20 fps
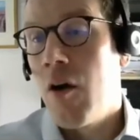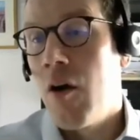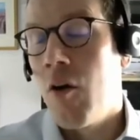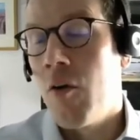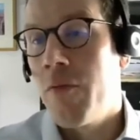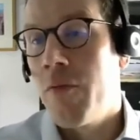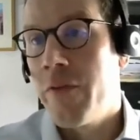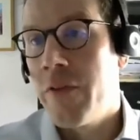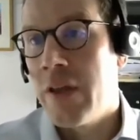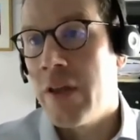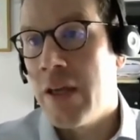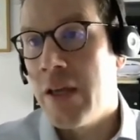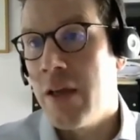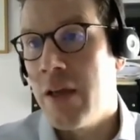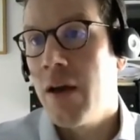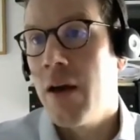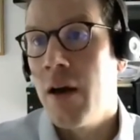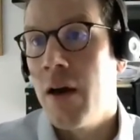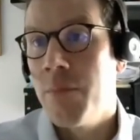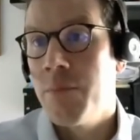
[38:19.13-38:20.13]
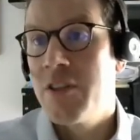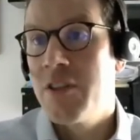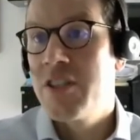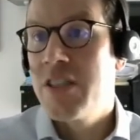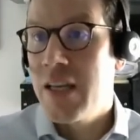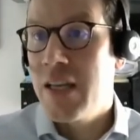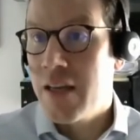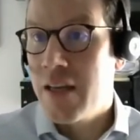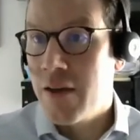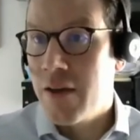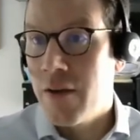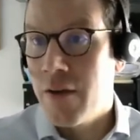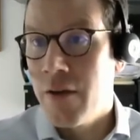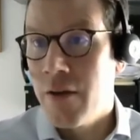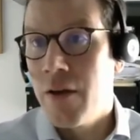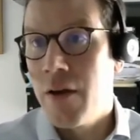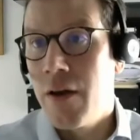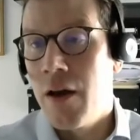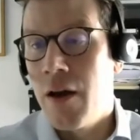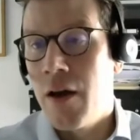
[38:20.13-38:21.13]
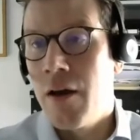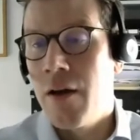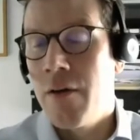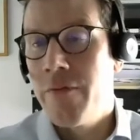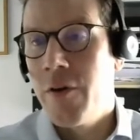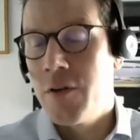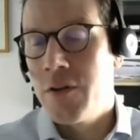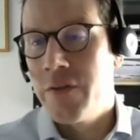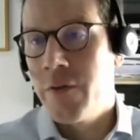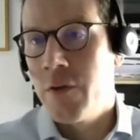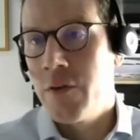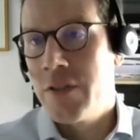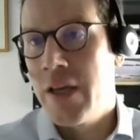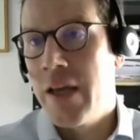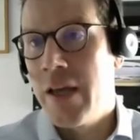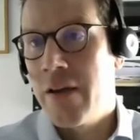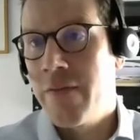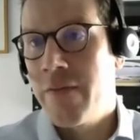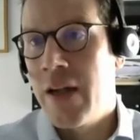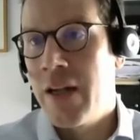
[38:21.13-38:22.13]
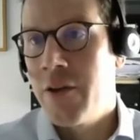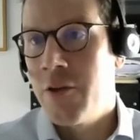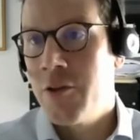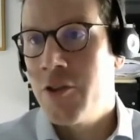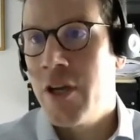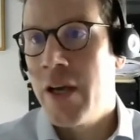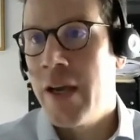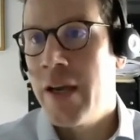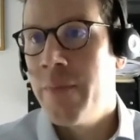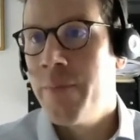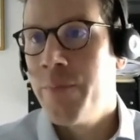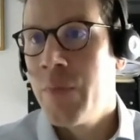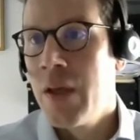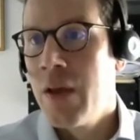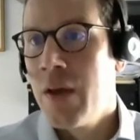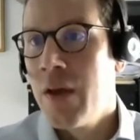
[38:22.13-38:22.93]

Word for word: of the um, silicon uh, photovoltaic value chain.